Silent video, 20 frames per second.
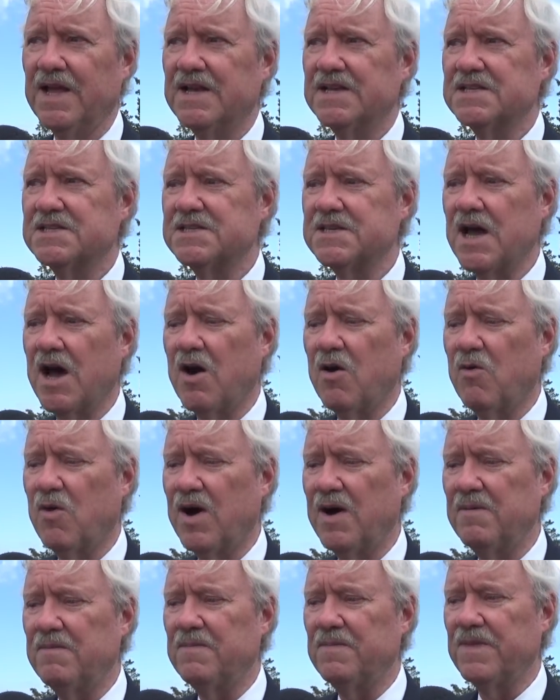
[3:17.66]
So,
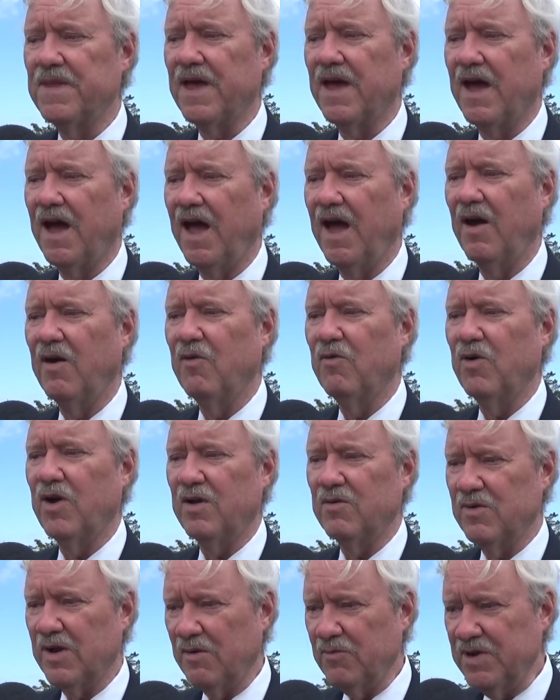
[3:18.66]

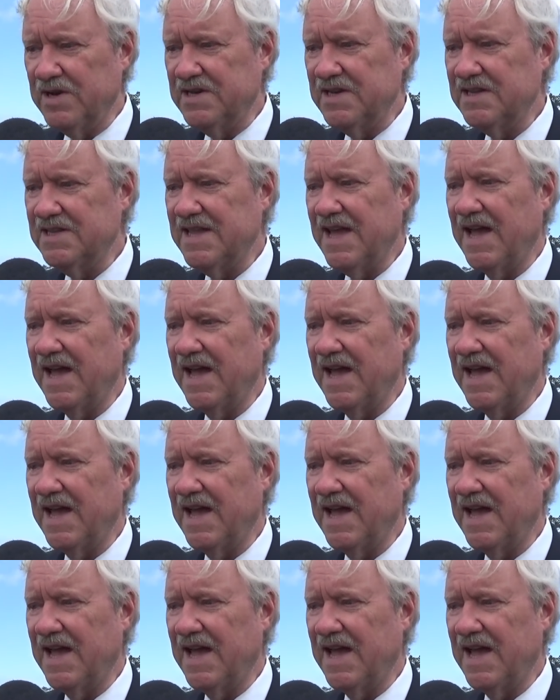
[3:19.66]
and we did